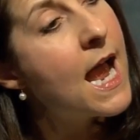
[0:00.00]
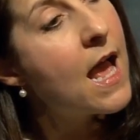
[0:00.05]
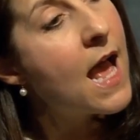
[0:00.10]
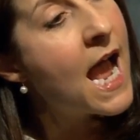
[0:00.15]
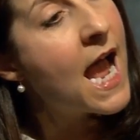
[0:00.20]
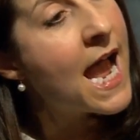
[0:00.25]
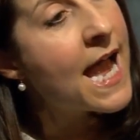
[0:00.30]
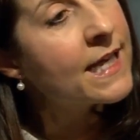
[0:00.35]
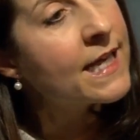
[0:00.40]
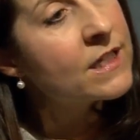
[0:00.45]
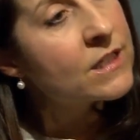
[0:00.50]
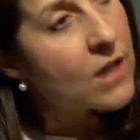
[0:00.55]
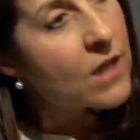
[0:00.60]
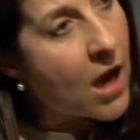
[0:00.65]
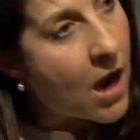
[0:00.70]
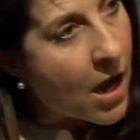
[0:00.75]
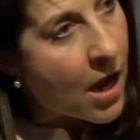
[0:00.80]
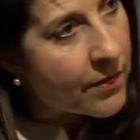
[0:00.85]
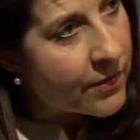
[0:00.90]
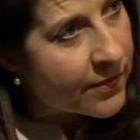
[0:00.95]
And
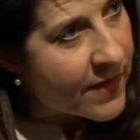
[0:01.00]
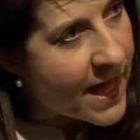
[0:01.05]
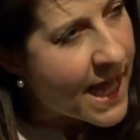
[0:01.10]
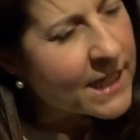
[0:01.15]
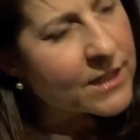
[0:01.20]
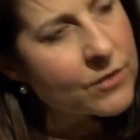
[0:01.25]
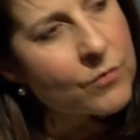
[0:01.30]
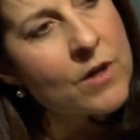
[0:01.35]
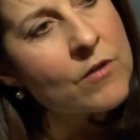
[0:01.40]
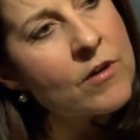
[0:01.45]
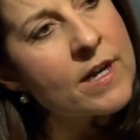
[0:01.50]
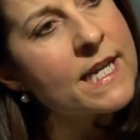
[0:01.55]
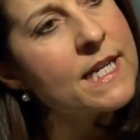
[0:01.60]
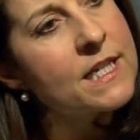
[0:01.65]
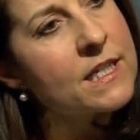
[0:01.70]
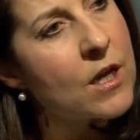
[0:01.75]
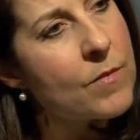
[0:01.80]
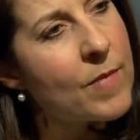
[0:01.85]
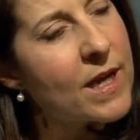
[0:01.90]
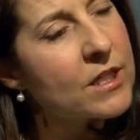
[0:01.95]
that's where I need
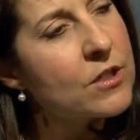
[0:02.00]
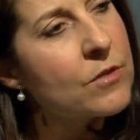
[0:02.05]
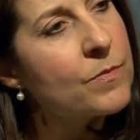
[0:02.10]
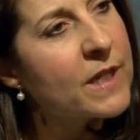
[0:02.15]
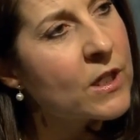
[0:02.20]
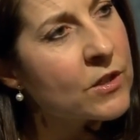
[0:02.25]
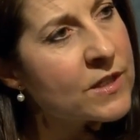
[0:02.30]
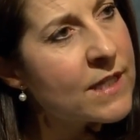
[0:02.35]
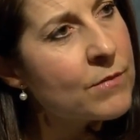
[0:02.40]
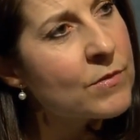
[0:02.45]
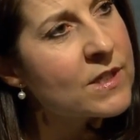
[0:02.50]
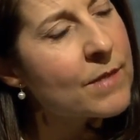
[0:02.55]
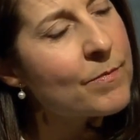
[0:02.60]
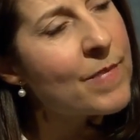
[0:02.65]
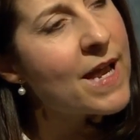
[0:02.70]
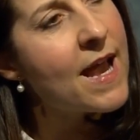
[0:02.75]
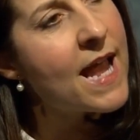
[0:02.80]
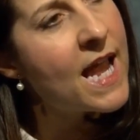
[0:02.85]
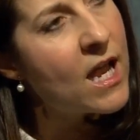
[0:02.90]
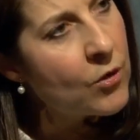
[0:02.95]
to go back to, because it was
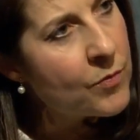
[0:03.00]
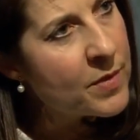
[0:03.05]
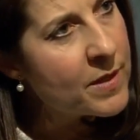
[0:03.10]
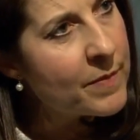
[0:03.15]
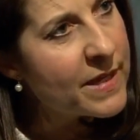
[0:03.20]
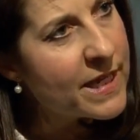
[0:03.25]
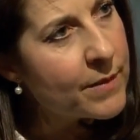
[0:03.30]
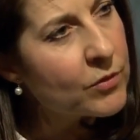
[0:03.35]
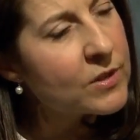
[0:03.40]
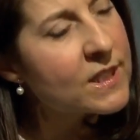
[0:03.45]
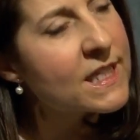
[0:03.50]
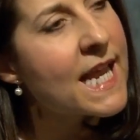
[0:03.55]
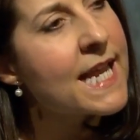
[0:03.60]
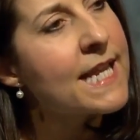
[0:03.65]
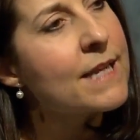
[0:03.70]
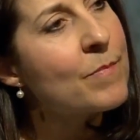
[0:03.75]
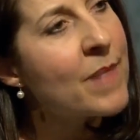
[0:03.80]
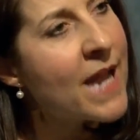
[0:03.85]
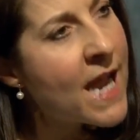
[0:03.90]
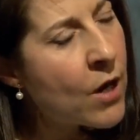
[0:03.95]
about helping people
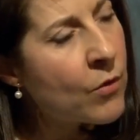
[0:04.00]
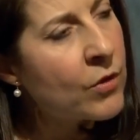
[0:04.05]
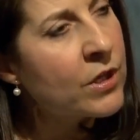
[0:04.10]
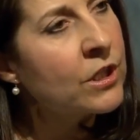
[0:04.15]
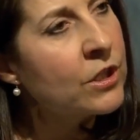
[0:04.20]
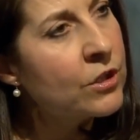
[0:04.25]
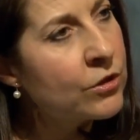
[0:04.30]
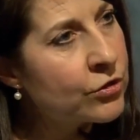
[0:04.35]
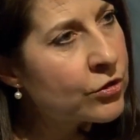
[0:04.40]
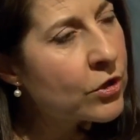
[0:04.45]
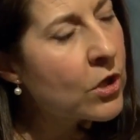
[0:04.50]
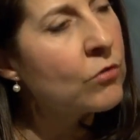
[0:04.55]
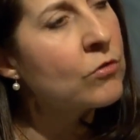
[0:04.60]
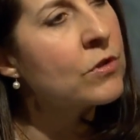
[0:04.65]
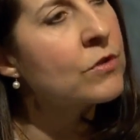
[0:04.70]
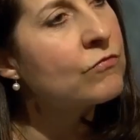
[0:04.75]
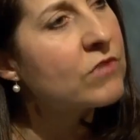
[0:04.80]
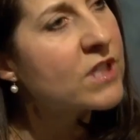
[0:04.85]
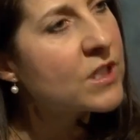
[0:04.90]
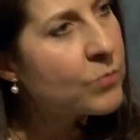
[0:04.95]
take power and control
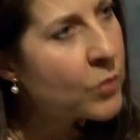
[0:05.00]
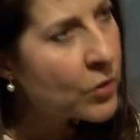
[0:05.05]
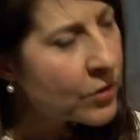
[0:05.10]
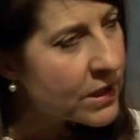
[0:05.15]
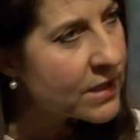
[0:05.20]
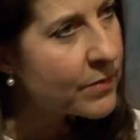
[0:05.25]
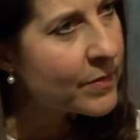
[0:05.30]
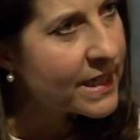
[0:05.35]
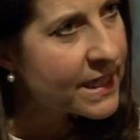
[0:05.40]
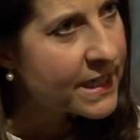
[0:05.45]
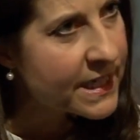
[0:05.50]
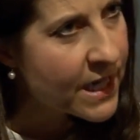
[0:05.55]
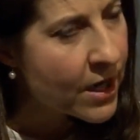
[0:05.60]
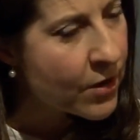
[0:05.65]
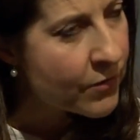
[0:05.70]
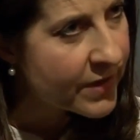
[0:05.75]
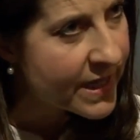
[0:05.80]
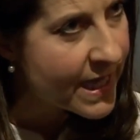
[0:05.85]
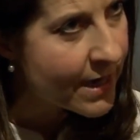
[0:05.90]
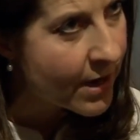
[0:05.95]
and responsibility
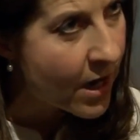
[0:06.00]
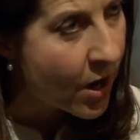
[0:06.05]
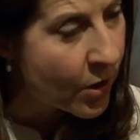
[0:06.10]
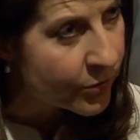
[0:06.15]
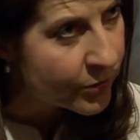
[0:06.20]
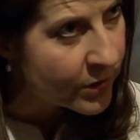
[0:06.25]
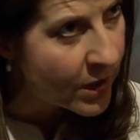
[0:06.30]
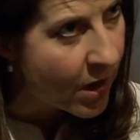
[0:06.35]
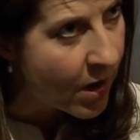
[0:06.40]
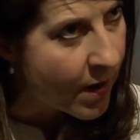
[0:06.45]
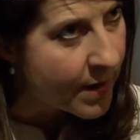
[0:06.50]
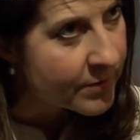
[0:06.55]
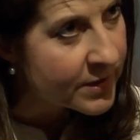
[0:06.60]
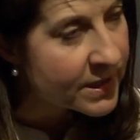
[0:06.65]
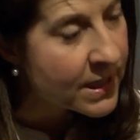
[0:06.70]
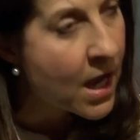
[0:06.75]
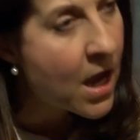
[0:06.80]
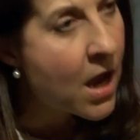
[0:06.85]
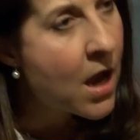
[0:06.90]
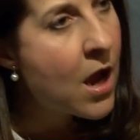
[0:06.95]
over their own
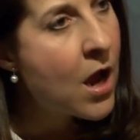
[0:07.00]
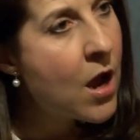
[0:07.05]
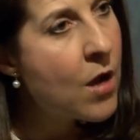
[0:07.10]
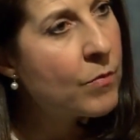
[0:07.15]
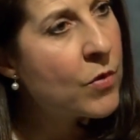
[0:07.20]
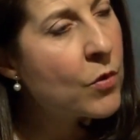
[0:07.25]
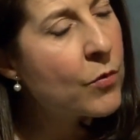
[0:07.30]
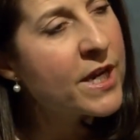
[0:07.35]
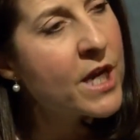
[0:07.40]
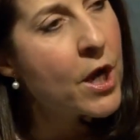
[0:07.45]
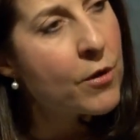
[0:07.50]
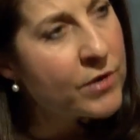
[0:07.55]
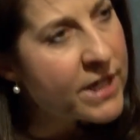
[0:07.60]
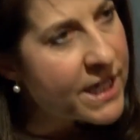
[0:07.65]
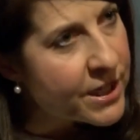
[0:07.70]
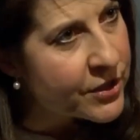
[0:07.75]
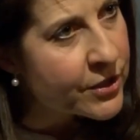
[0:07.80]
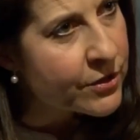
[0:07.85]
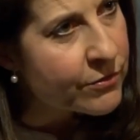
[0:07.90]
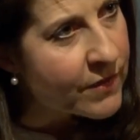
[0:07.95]
lives. But we
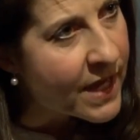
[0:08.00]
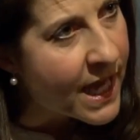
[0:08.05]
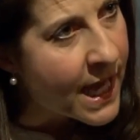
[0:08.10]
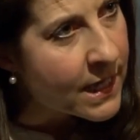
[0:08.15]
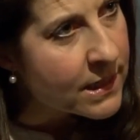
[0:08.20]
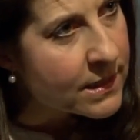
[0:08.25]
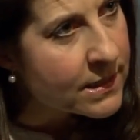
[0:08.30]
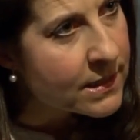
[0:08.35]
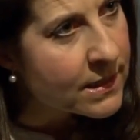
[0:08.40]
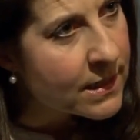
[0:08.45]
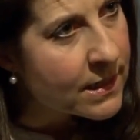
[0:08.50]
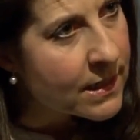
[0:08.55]
only do that